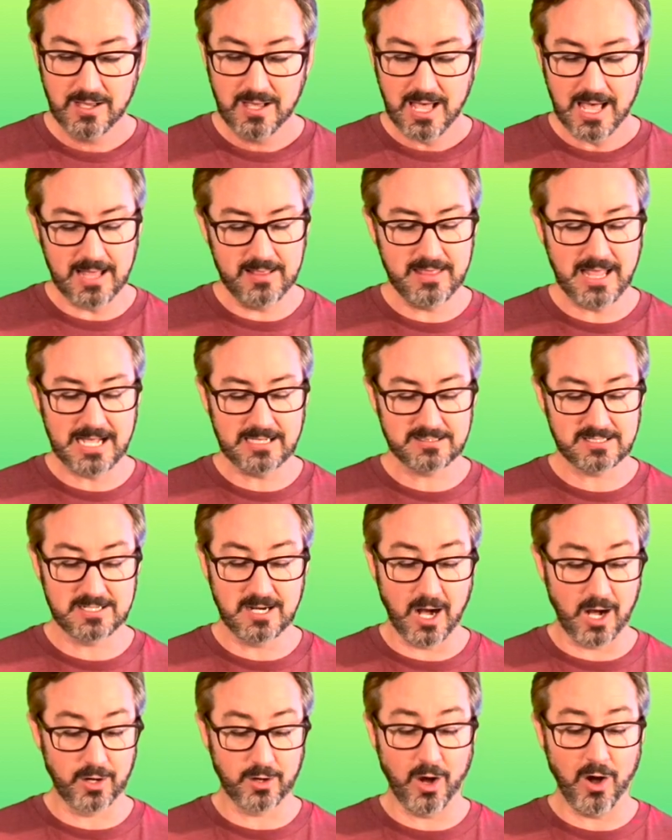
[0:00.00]
And that's
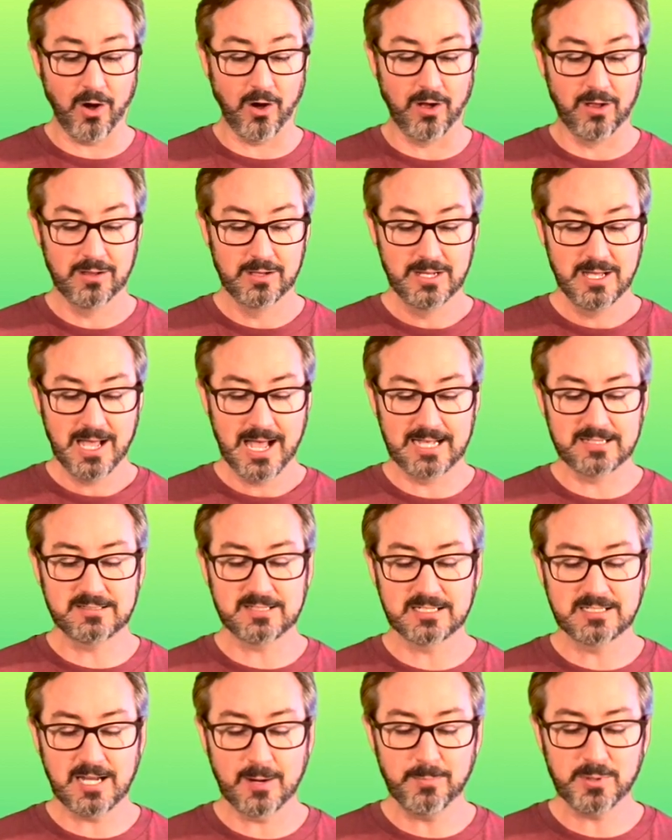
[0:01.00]
not all. As
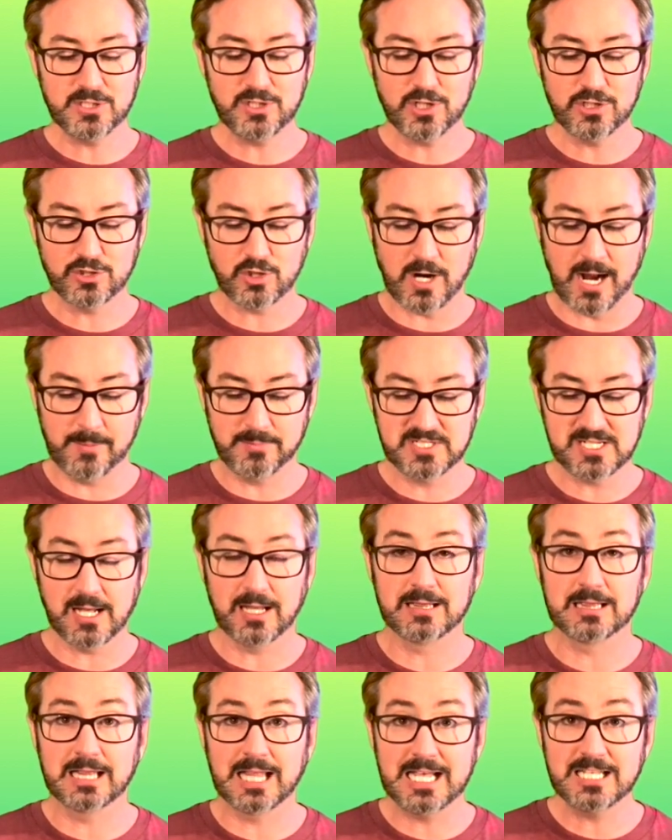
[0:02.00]
the temperature drops,
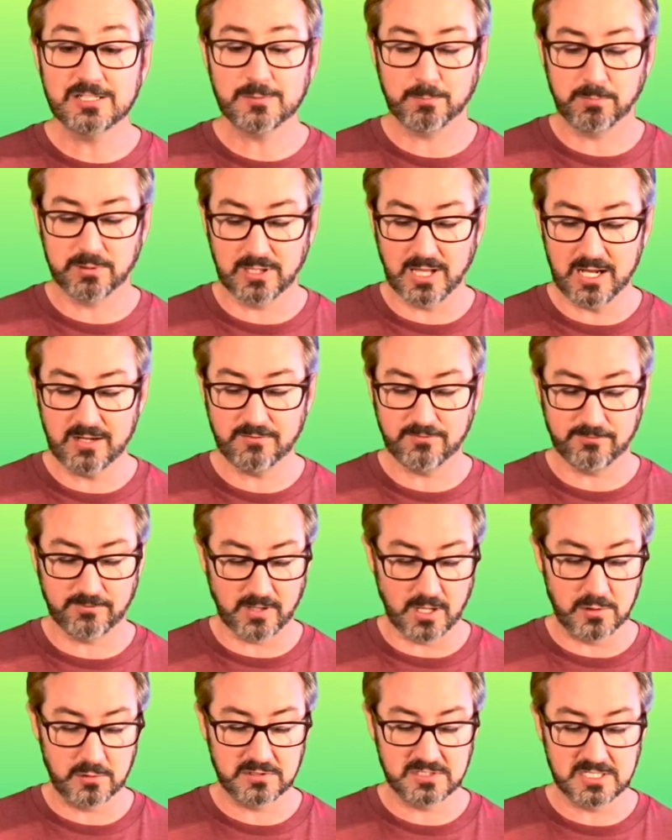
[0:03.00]
less blood
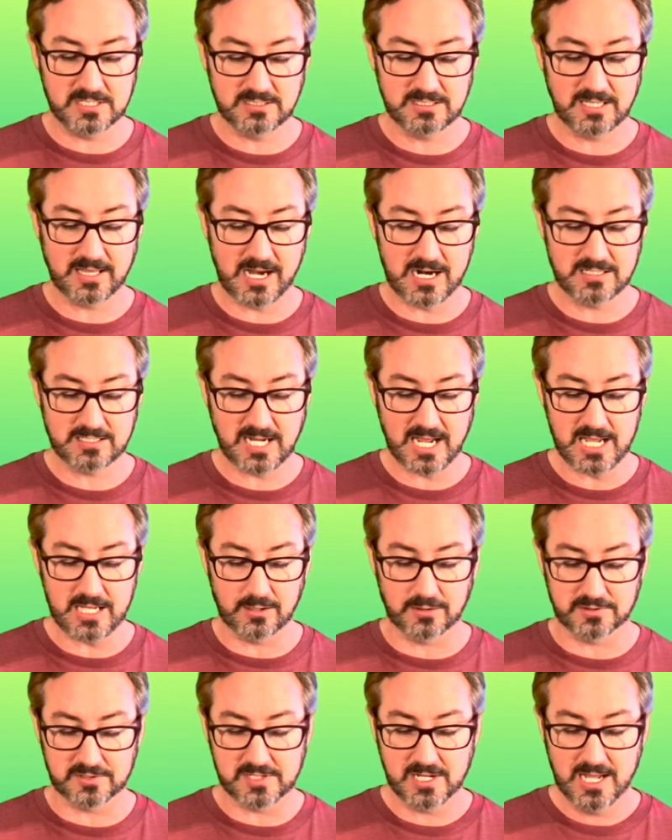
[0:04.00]
flows into their
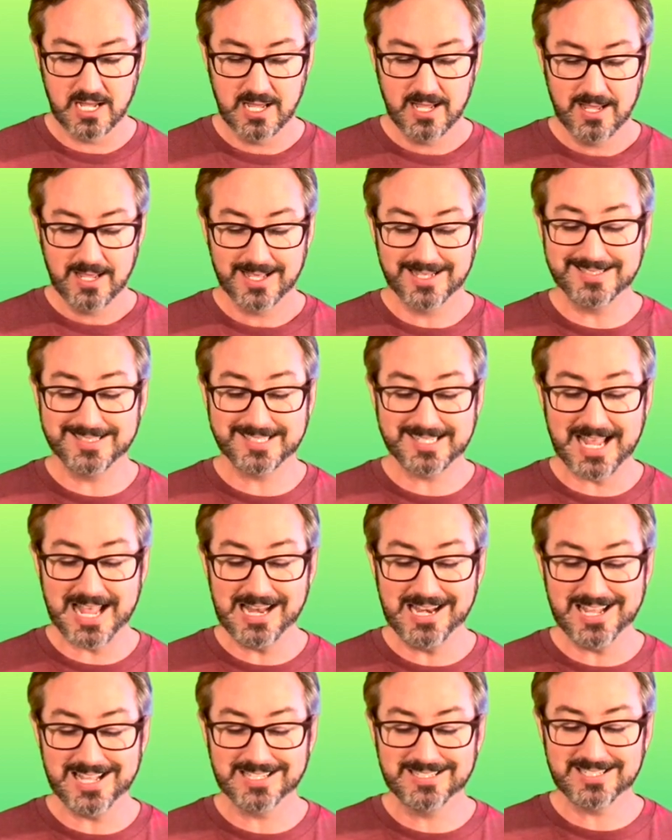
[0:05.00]
tails. Instead,
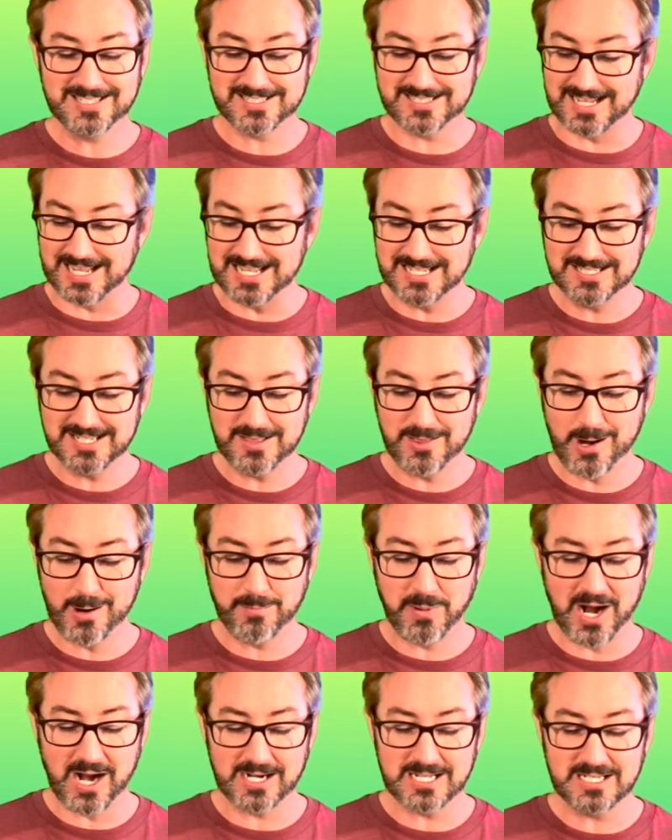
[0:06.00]
it stays in their
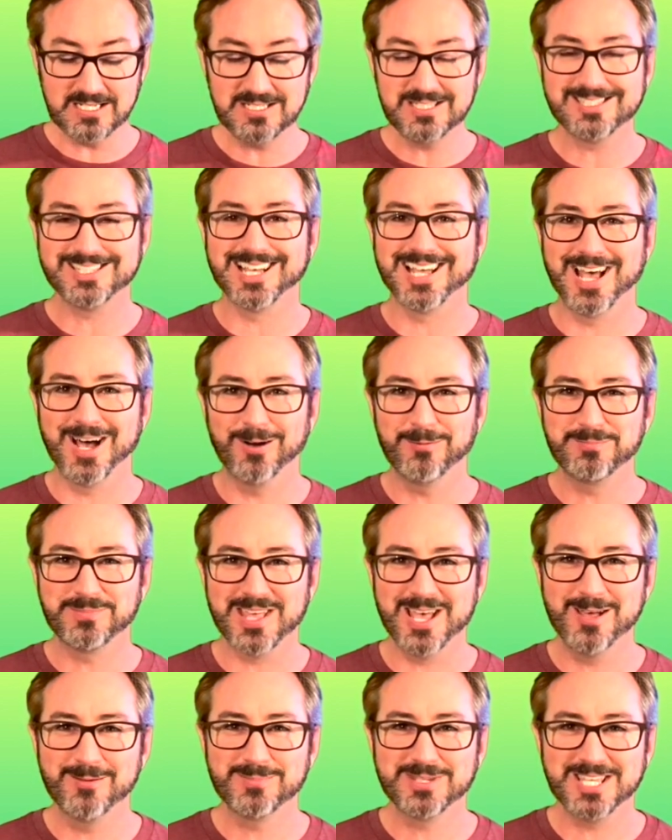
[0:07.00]
bodies to help
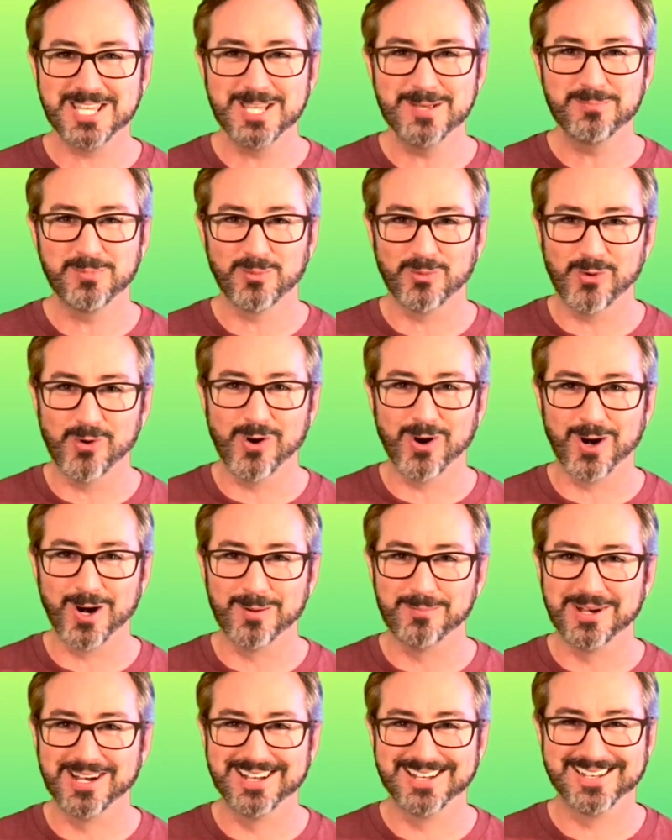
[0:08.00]
them keep
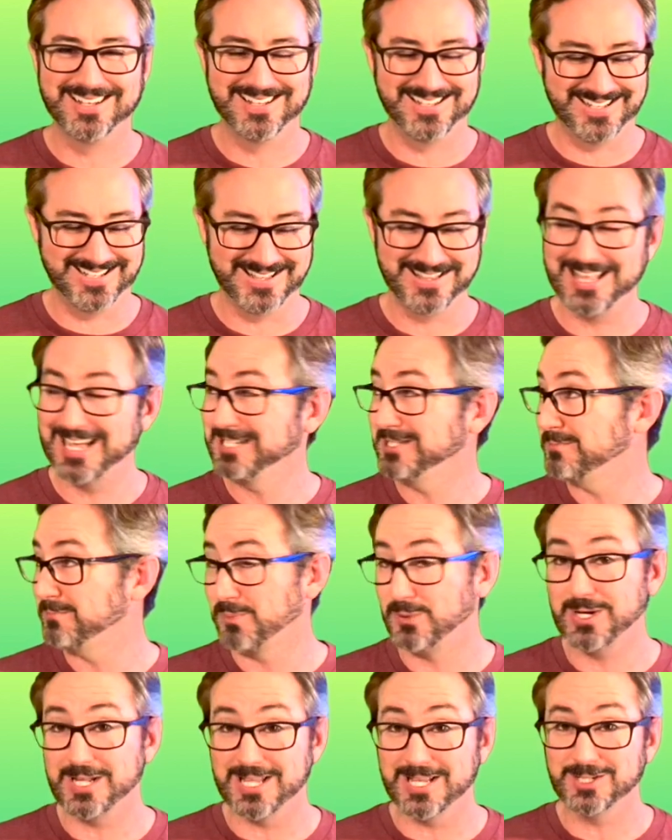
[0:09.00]
warm. That's
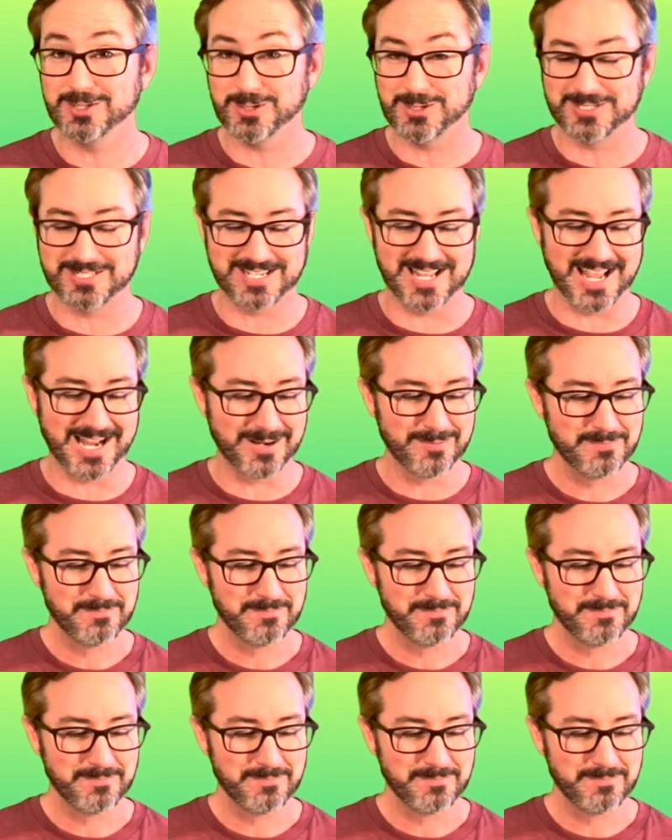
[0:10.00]
pretty interesting.